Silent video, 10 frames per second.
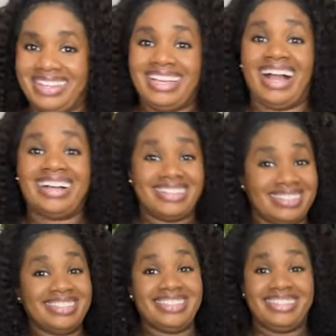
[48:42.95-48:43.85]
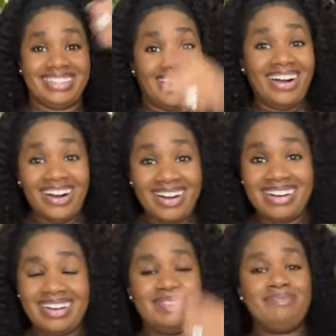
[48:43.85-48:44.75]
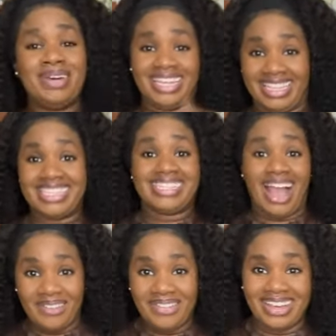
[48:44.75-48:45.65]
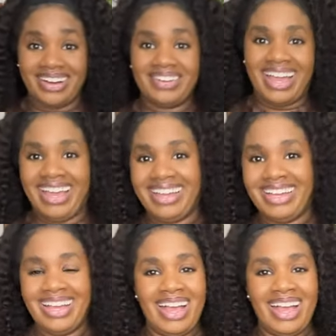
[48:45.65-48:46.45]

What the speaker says: Y'all better get this outfit, okay?